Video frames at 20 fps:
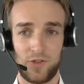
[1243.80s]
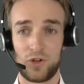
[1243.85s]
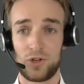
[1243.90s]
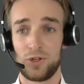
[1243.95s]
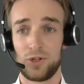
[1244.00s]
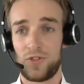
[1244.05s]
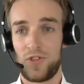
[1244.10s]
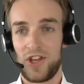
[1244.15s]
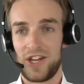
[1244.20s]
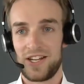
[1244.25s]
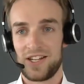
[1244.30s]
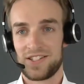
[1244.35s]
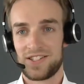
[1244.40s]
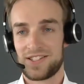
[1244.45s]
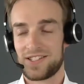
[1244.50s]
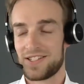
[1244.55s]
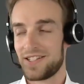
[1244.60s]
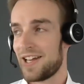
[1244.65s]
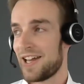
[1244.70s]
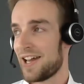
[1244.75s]
the cool thing
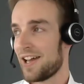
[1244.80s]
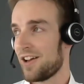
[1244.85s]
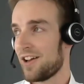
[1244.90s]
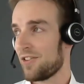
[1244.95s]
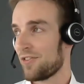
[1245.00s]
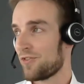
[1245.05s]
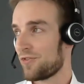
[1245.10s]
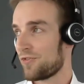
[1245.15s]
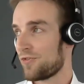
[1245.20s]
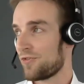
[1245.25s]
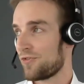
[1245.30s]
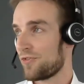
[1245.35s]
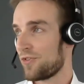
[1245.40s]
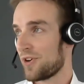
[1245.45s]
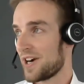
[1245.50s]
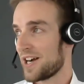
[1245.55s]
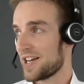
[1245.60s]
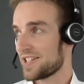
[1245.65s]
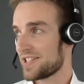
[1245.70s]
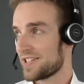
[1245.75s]
is,
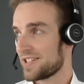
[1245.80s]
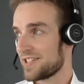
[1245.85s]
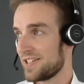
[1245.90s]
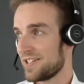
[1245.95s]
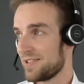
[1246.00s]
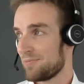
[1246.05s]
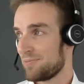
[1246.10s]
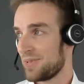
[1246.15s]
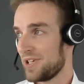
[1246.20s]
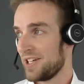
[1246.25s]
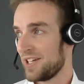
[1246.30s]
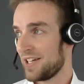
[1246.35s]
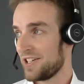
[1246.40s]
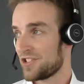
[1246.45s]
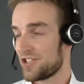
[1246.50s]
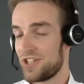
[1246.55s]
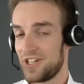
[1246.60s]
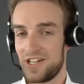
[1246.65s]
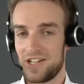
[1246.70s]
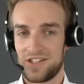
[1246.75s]
for us being
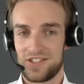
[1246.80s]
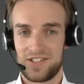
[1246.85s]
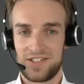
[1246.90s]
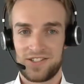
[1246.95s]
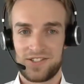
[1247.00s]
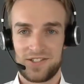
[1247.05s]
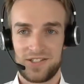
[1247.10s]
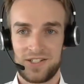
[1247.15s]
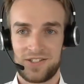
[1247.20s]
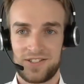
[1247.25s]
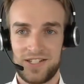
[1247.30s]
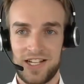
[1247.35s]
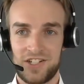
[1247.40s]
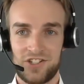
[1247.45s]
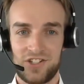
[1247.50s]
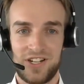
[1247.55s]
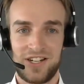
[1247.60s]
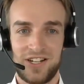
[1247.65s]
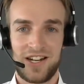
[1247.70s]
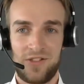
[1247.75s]
engineers, it's
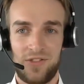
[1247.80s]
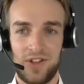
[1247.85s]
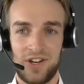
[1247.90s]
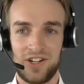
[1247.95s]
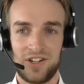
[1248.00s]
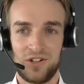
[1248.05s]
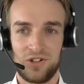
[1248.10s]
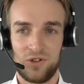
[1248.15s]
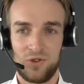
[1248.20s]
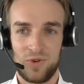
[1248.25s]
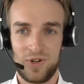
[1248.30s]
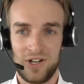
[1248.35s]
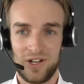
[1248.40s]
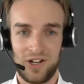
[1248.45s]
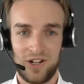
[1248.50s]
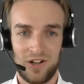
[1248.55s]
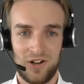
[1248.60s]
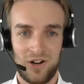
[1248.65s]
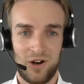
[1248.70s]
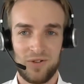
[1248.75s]
actually nothing new. We
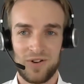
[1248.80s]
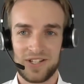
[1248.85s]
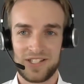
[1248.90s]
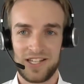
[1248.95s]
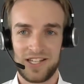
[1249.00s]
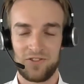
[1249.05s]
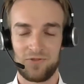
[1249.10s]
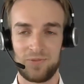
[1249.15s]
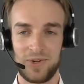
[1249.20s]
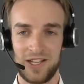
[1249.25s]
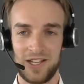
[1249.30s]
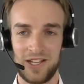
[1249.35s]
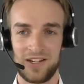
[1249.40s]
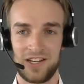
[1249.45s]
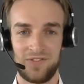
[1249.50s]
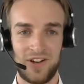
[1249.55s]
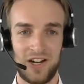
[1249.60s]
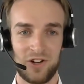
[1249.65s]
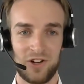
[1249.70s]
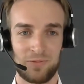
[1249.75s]
always have been
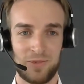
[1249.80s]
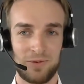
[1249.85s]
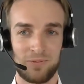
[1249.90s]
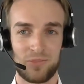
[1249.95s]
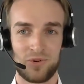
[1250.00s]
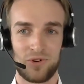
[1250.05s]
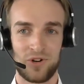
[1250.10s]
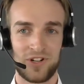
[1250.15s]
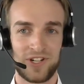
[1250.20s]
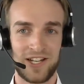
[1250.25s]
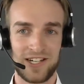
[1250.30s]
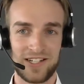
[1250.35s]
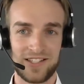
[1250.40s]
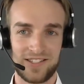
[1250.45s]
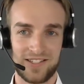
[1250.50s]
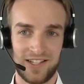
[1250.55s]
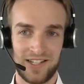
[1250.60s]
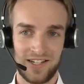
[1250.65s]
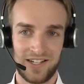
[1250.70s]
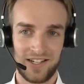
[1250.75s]
developing
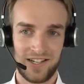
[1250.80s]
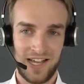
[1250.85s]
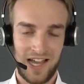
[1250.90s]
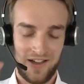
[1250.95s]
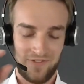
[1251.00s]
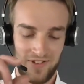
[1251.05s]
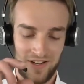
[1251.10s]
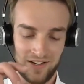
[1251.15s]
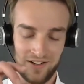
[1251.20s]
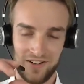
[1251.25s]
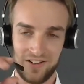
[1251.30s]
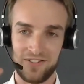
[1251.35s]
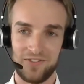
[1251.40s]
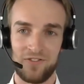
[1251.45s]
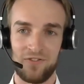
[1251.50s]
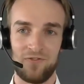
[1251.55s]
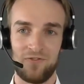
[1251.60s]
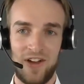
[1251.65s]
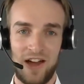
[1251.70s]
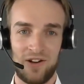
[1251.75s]
products and having
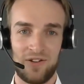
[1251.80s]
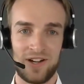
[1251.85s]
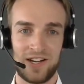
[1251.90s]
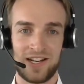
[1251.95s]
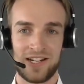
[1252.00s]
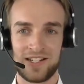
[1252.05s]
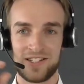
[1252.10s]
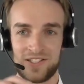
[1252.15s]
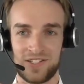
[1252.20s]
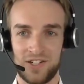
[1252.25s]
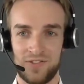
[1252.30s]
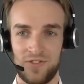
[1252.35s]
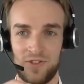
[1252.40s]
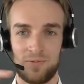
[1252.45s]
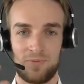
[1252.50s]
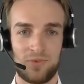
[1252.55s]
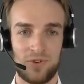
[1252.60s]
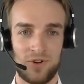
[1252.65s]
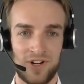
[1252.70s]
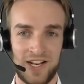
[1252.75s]
variants of the
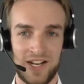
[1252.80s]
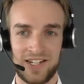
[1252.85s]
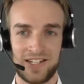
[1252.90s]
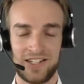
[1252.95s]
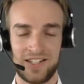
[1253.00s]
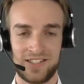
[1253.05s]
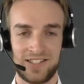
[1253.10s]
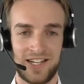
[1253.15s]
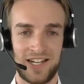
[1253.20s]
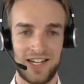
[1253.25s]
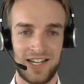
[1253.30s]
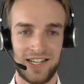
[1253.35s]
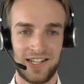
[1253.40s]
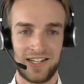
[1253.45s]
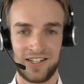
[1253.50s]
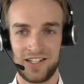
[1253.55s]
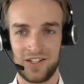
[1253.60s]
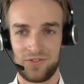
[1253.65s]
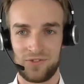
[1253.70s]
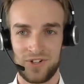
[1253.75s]
product
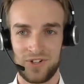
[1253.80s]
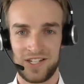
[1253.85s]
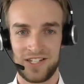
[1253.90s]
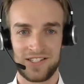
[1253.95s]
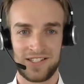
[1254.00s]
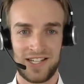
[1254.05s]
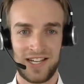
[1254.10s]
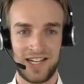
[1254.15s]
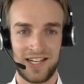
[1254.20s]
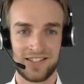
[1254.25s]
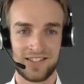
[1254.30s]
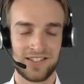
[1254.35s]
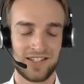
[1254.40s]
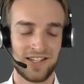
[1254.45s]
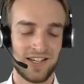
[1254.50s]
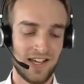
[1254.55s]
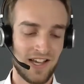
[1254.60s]
design, different designs,